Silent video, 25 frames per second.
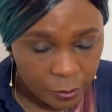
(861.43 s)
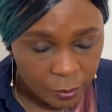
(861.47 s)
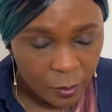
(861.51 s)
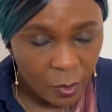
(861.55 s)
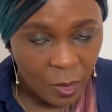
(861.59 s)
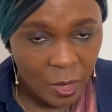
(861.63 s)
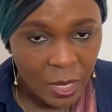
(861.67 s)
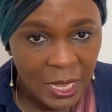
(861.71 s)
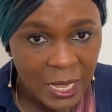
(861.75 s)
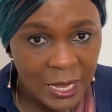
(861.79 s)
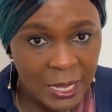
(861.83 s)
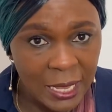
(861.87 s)

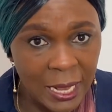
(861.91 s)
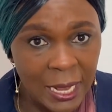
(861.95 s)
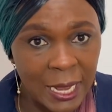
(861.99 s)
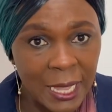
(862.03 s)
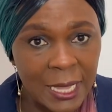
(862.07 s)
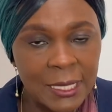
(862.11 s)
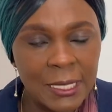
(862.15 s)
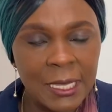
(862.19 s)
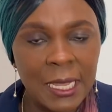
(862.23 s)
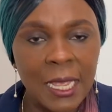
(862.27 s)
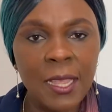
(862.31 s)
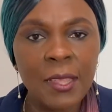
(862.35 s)
in the
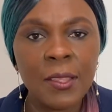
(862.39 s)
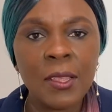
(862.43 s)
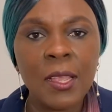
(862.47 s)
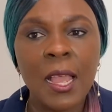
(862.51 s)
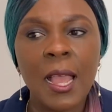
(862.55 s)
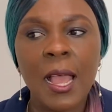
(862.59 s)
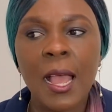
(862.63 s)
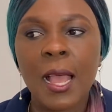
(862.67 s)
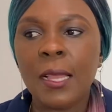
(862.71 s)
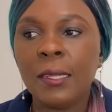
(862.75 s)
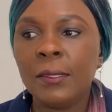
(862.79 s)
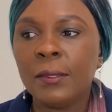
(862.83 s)
letter,
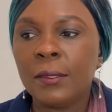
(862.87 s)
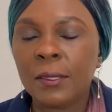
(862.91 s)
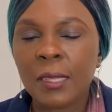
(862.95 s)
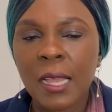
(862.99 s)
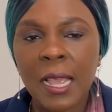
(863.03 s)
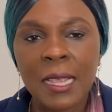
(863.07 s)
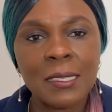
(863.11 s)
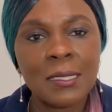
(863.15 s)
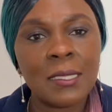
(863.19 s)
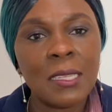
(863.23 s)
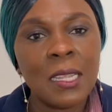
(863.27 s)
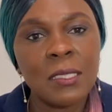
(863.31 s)
and
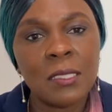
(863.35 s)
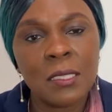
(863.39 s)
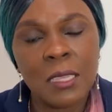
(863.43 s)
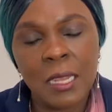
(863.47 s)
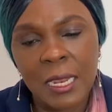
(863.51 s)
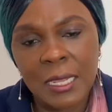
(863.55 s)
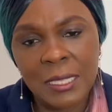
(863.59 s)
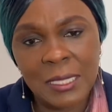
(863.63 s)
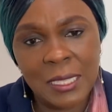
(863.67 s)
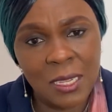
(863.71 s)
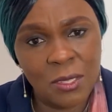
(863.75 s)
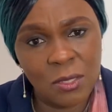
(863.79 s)
I sent the
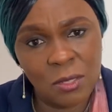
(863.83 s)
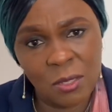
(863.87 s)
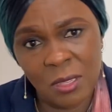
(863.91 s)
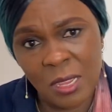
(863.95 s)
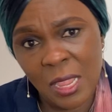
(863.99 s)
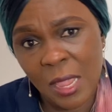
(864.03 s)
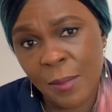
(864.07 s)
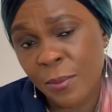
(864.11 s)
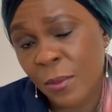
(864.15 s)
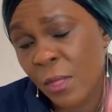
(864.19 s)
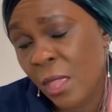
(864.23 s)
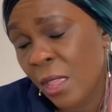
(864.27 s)
letter to
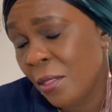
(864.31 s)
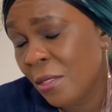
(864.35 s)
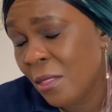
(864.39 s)
them.